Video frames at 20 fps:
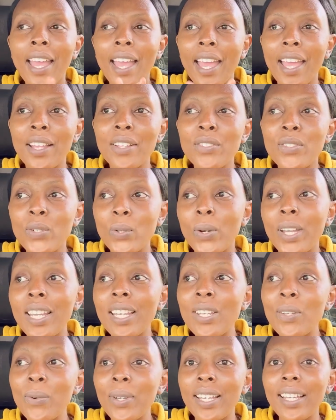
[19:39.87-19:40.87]
And so
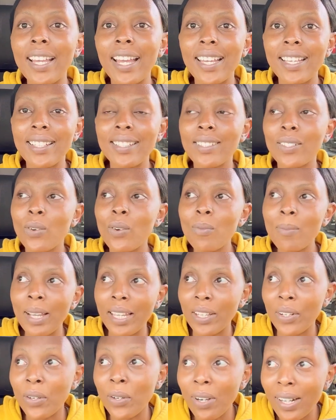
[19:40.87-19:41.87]
anyway, guys, oh
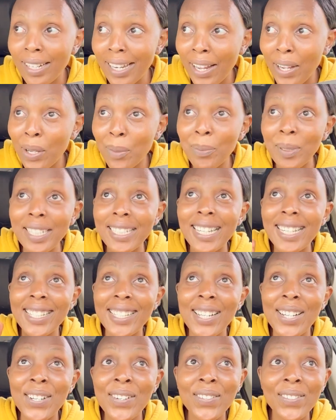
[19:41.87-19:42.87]
my God, I hope it
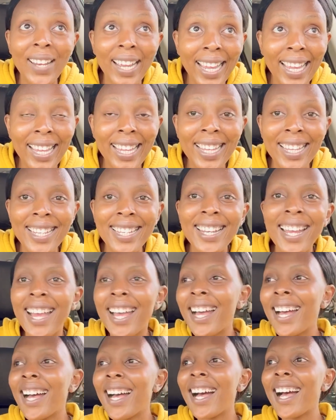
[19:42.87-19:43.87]
doesn't rain.
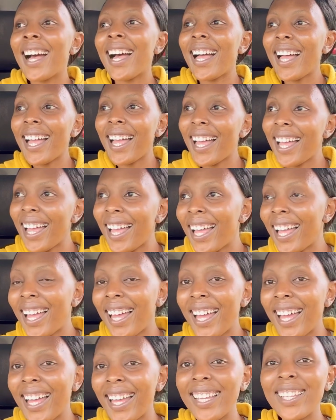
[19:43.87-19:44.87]

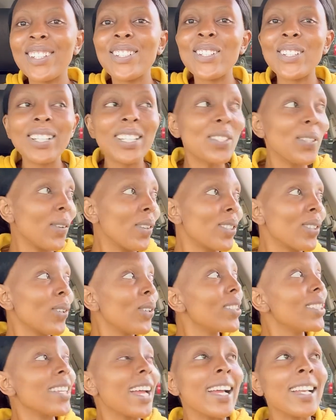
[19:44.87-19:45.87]
Ah, you know, it was
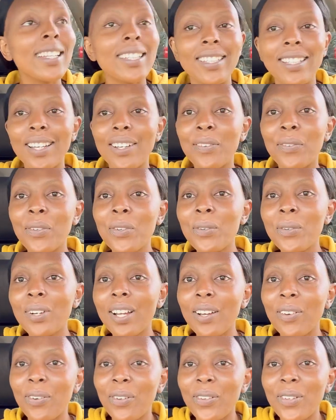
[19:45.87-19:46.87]
so sunny a few,
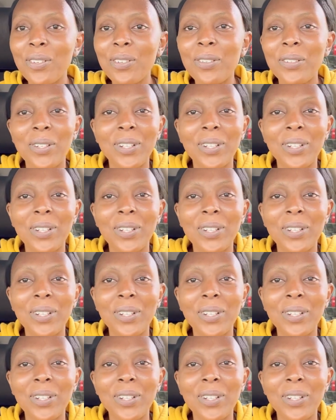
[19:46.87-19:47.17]
a few